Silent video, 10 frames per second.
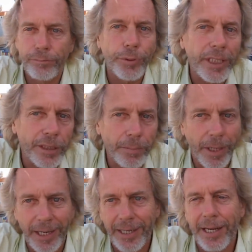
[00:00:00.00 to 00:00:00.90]
British
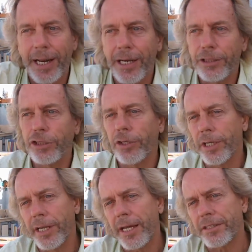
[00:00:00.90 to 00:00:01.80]
plug, and I'll show
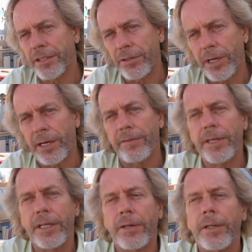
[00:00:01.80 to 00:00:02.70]
you that soon on a
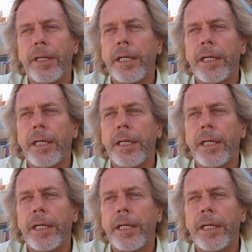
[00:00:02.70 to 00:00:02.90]
video.